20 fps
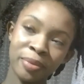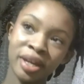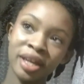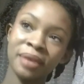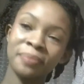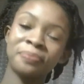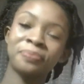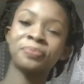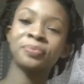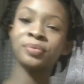
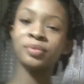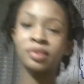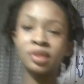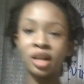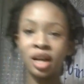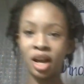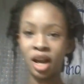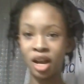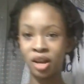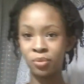me.
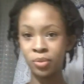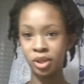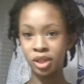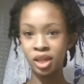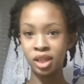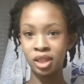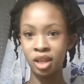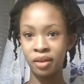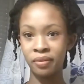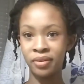I
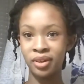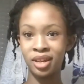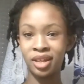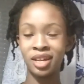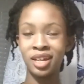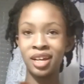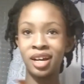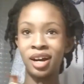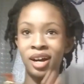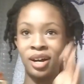really love
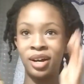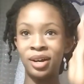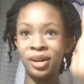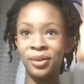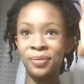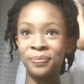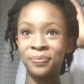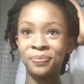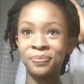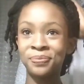it
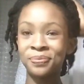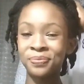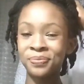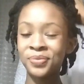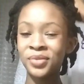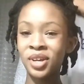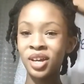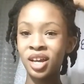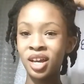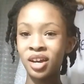um
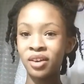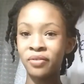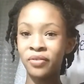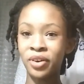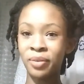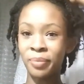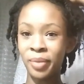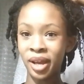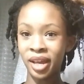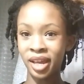
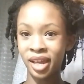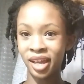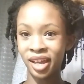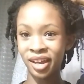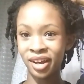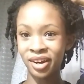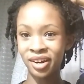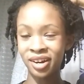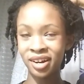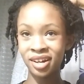for my
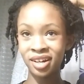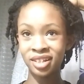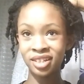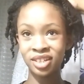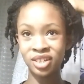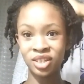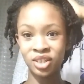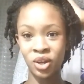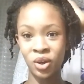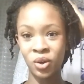hair.
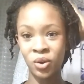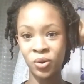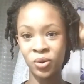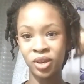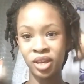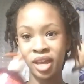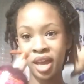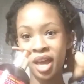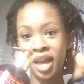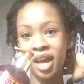So
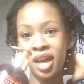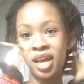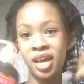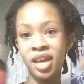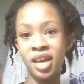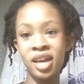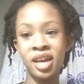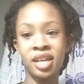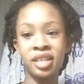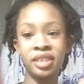yeah,
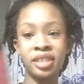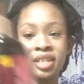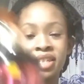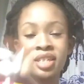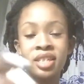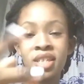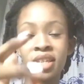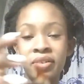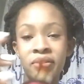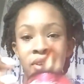
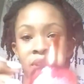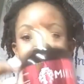this is it